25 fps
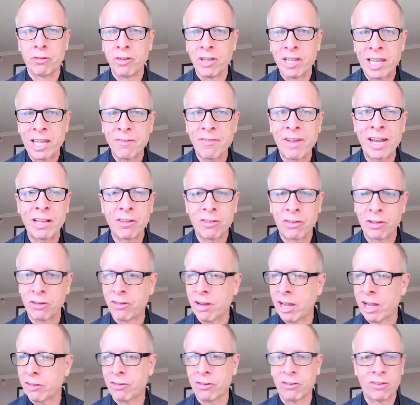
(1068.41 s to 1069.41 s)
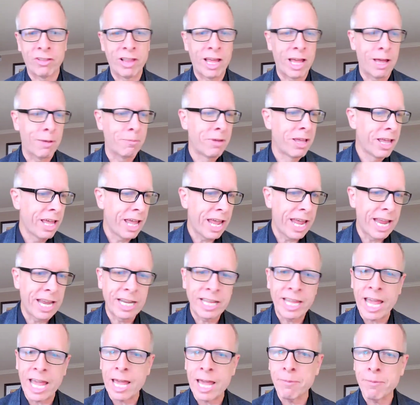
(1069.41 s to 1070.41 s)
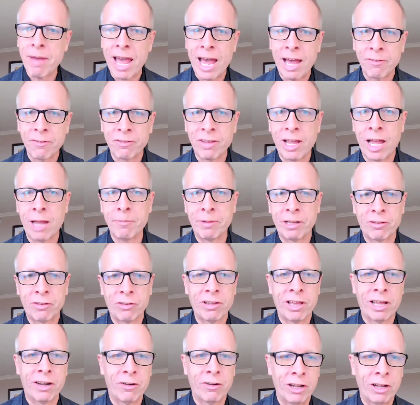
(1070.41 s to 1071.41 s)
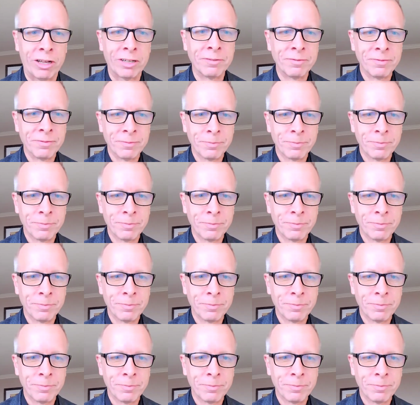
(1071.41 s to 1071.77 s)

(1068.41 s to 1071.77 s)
Do you give any suggestions to them in game, halftime, etc.?